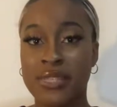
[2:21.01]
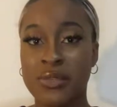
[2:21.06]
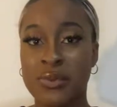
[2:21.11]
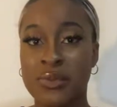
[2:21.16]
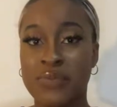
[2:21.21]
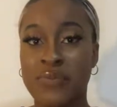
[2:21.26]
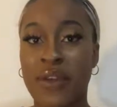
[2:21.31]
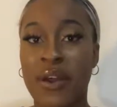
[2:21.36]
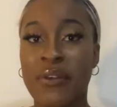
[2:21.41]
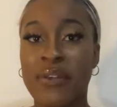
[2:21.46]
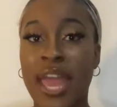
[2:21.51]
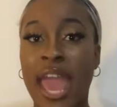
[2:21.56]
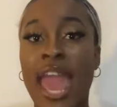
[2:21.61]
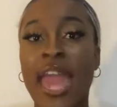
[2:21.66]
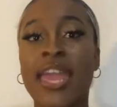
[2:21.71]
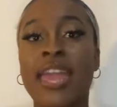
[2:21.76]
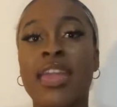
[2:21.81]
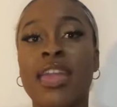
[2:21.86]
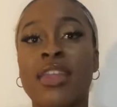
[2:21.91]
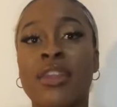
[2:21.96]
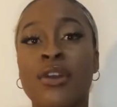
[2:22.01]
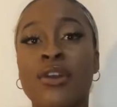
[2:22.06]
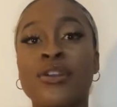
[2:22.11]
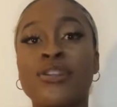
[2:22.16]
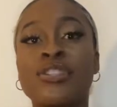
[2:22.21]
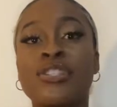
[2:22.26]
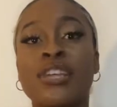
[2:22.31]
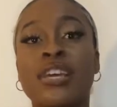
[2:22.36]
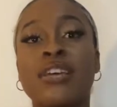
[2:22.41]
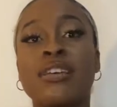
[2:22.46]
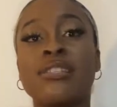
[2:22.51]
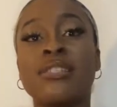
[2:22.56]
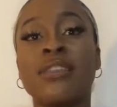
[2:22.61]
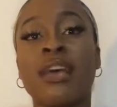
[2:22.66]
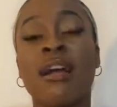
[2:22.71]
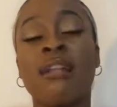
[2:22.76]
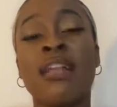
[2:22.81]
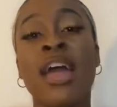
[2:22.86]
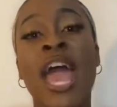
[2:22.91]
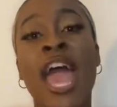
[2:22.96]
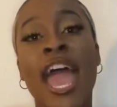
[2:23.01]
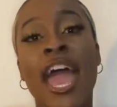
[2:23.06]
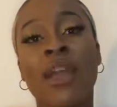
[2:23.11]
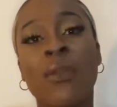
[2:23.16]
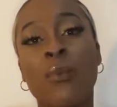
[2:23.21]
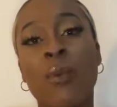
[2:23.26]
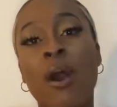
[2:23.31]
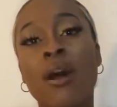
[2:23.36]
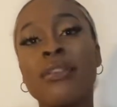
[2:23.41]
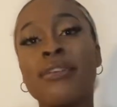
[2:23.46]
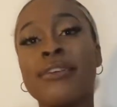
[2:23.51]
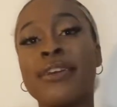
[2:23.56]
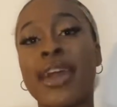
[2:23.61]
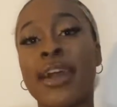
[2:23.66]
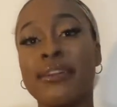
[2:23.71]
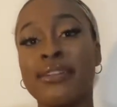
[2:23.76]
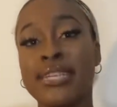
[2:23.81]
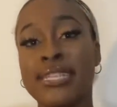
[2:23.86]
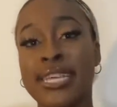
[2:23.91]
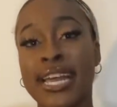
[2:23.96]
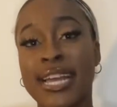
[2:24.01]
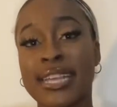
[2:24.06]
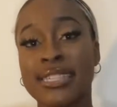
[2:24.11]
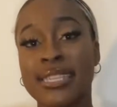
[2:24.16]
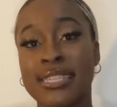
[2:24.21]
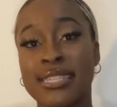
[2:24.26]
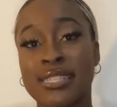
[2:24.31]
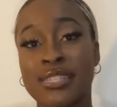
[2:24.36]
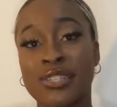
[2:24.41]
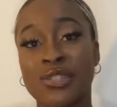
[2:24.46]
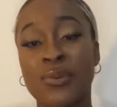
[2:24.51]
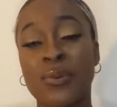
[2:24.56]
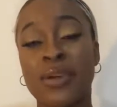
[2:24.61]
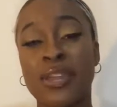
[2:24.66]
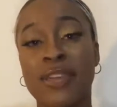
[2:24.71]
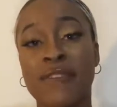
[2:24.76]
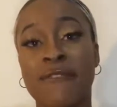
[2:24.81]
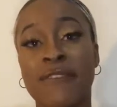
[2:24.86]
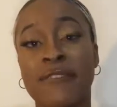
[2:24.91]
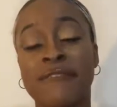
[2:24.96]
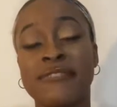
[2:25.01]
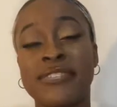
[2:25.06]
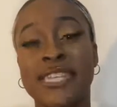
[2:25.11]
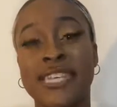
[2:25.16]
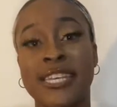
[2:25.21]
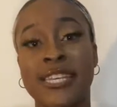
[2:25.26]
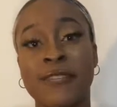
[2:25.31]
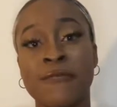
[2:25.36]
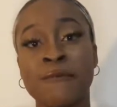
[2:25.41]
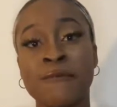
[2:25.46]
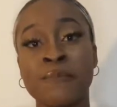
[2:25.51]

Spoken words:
was found hanging in her jail cell in Waller County, Texas in 2015.